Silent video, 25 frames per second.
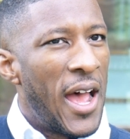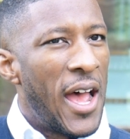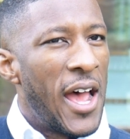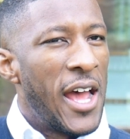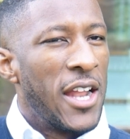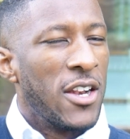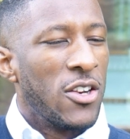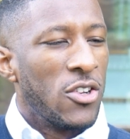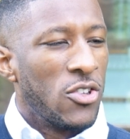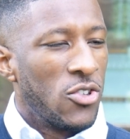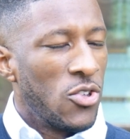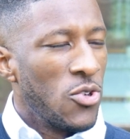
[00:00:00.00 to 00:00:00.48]

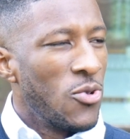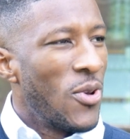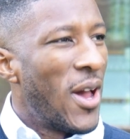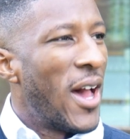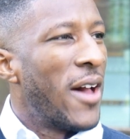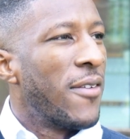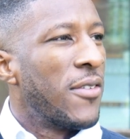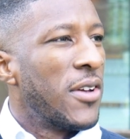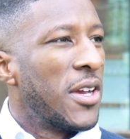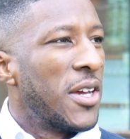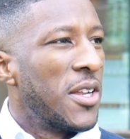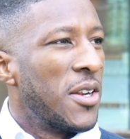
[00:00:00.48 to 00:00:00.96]
And you
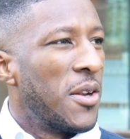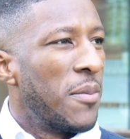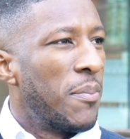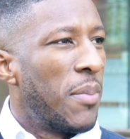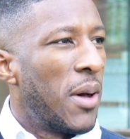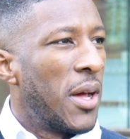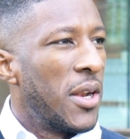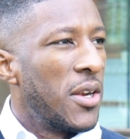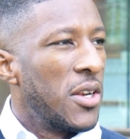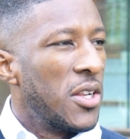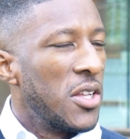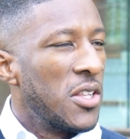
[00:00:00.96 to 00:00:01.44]
have it in
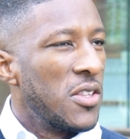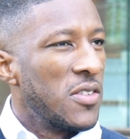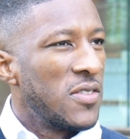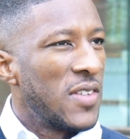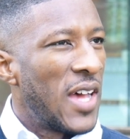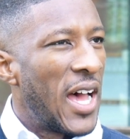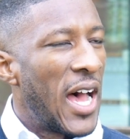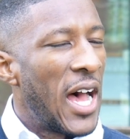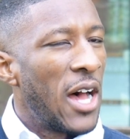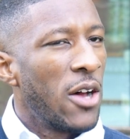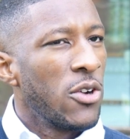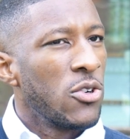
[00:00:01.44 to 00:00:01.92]
abundance.
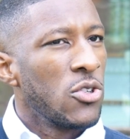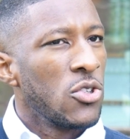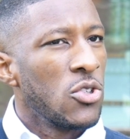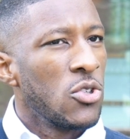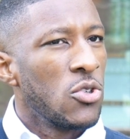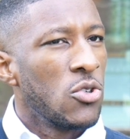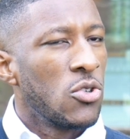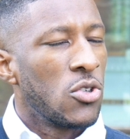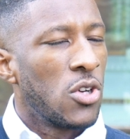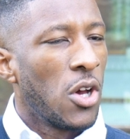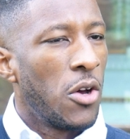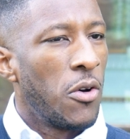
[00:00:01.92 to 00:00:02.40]
How do
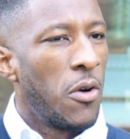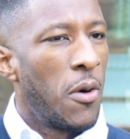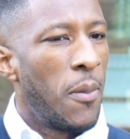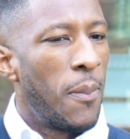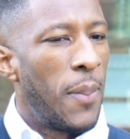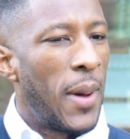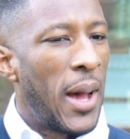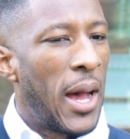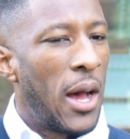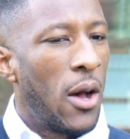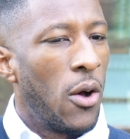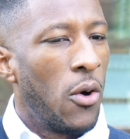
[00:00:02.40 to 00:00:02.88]
you go
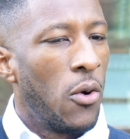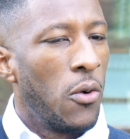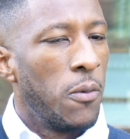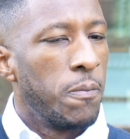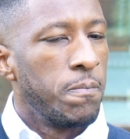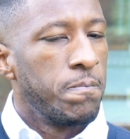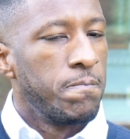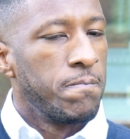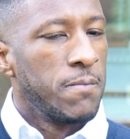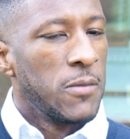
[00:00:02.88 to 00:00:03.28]
about